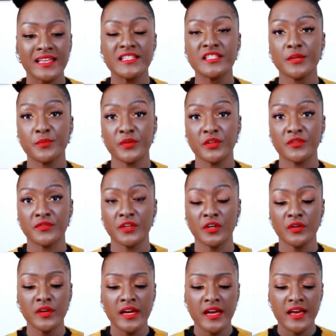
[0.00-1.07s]
These are
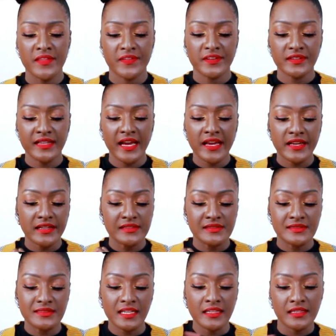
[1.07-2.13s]
beautiful. They're like
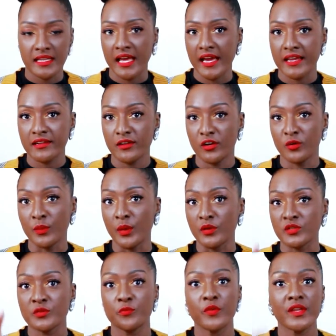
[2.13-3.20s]
sunlight
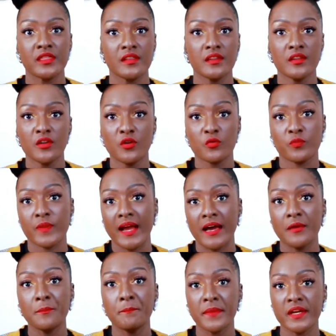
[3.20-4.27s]
almost with little
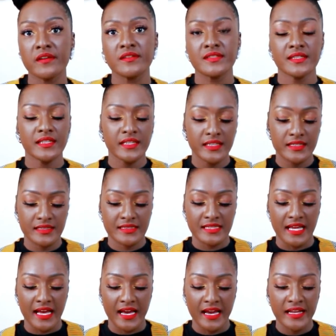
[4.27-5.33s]
round mirrors in the
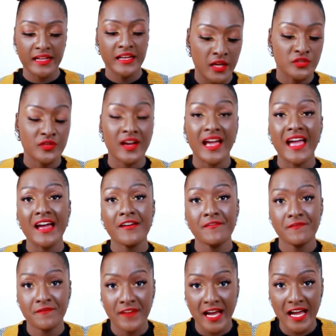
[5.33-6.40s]
inside. So I have
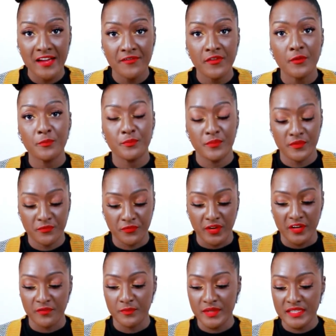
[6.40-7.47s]
5 in
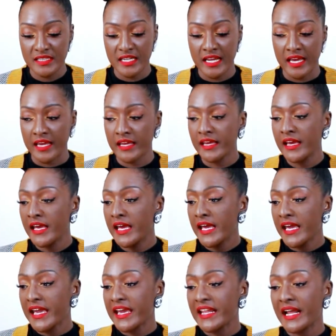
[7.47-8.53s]
front of me today,
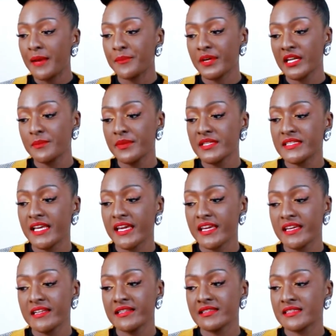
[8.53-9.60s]
and I'm going to be
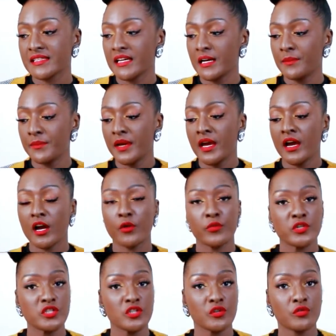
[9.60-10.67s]
taking some
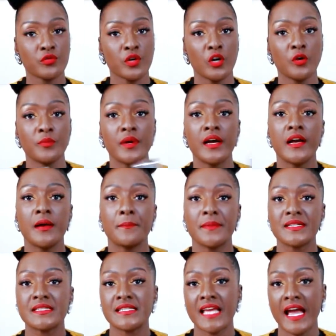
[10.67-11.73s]
original chrome
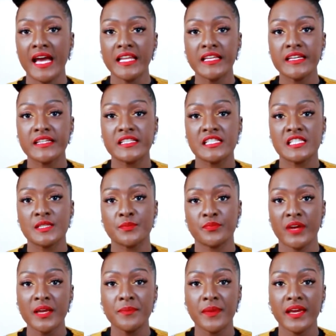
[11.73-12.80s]
metallic
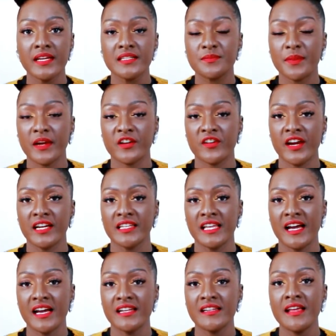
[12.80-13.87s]
spray paint by
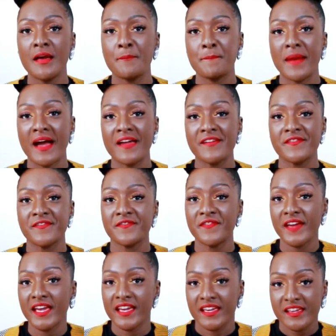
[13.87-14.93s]
Krylon, my
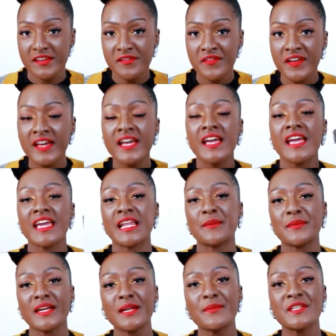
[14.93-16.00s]
fave, and
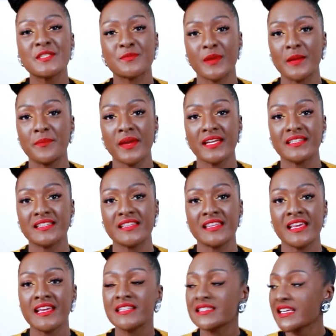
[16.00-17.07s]
I'm going to be spray painting
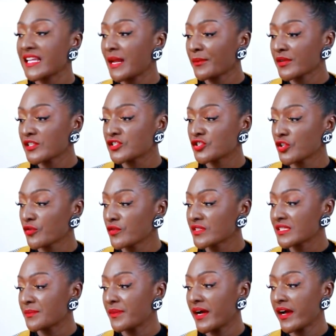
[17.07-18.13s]
these, and I'm going to show you
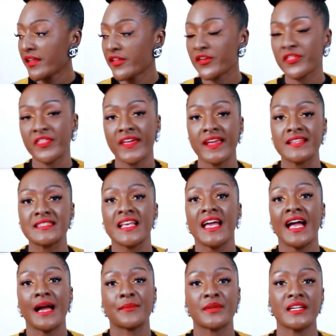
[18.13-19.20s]
some other things
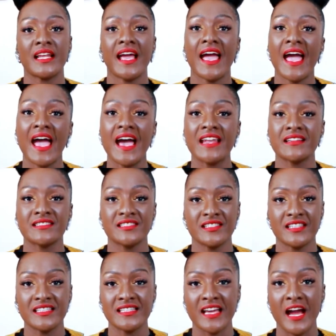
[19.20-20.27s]
I'm going to add into
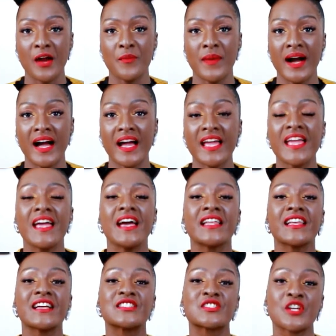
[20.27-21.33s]
the DIY.
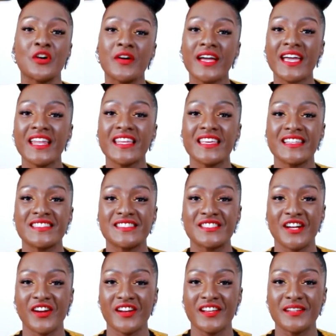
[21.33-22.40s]
Let's go ahead and get
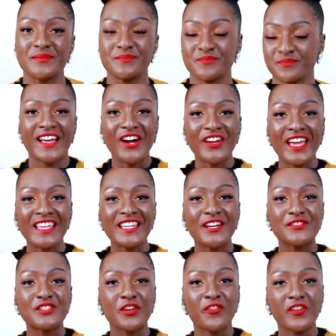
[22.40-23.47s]
started. Okay
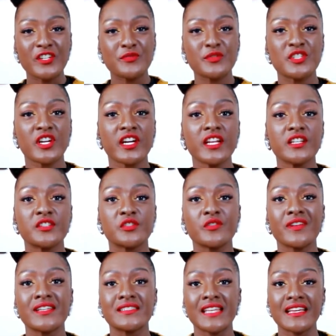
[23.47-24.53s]
love, so first what you're going to
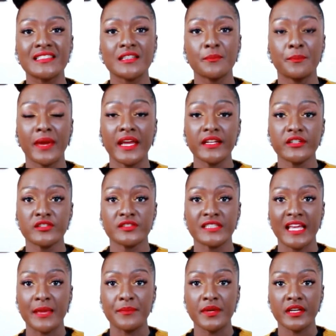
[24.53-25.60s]
do is take some painter's
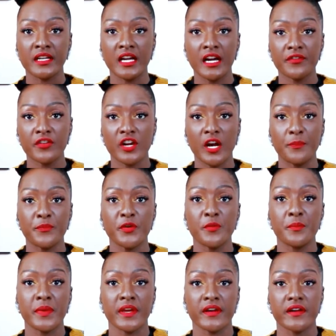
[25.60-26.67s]
tape and cover up
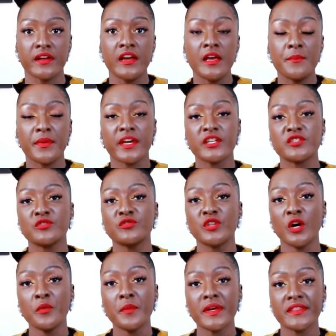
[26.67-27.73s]
your mirror because you
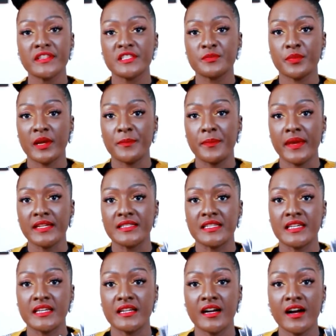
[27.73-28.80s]
don't want the spray paint
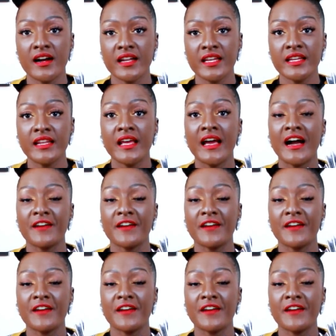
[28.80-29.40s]
to get on it.